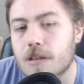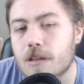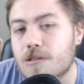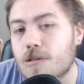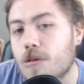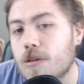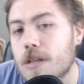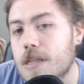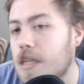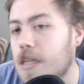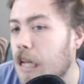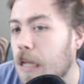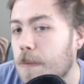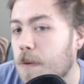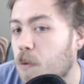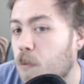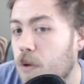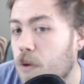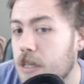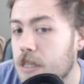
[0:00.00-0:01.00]
Scolding is a little
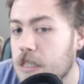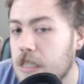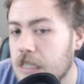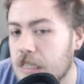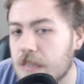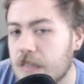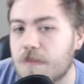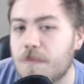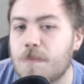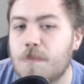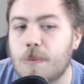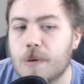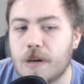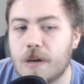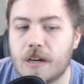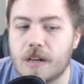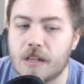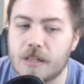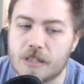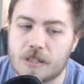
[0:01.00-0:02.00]
bit worse, but
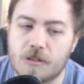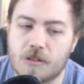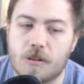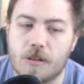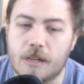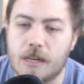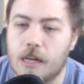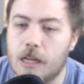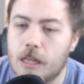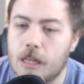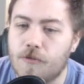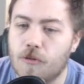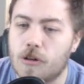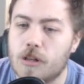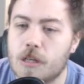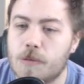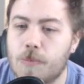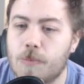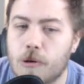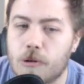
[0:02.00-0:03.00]
another Scolding, another
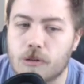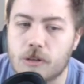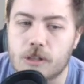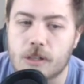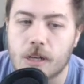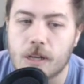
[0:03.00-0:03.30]
Voltic Bolt,